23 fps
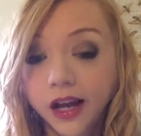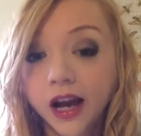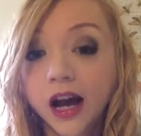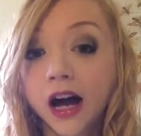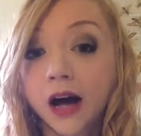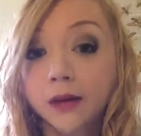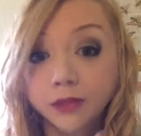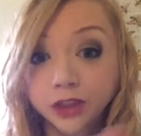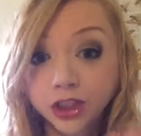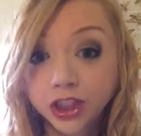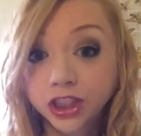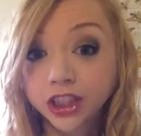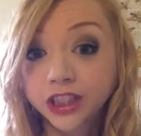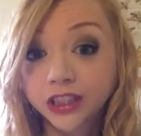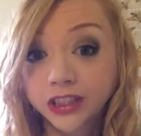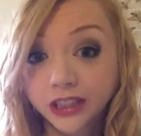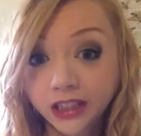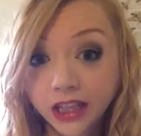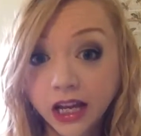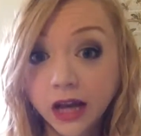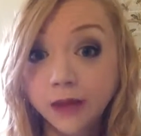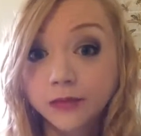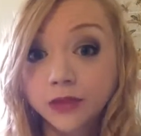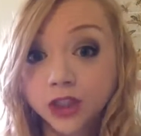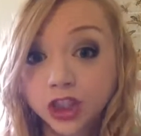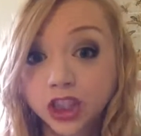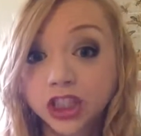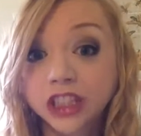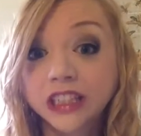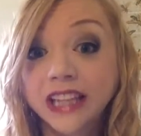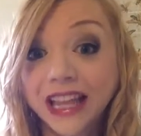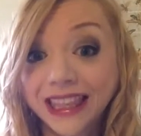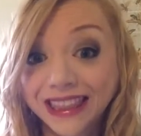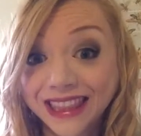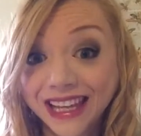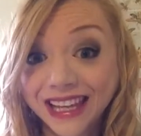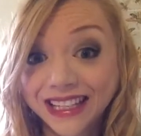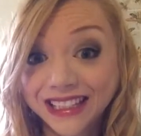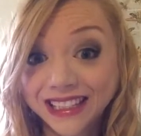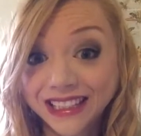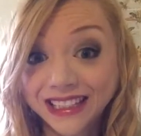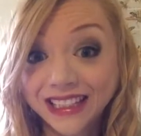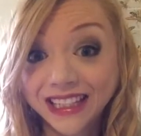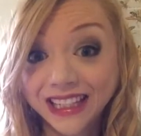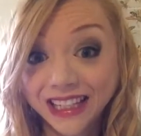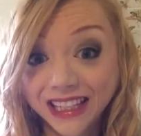I'm gonna just let that
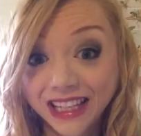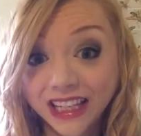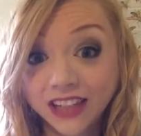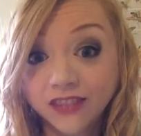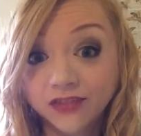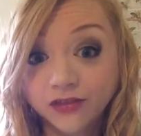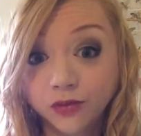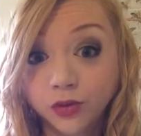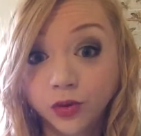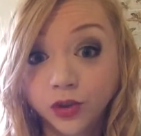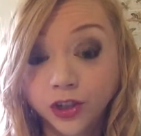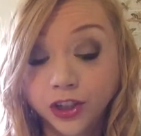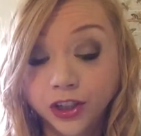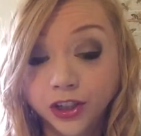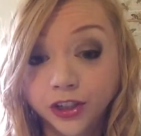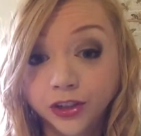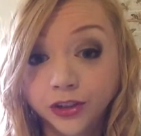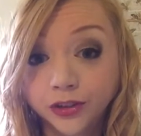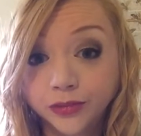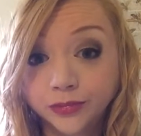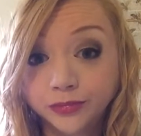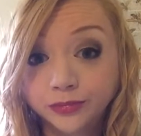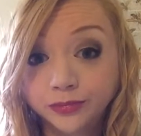sink in for you,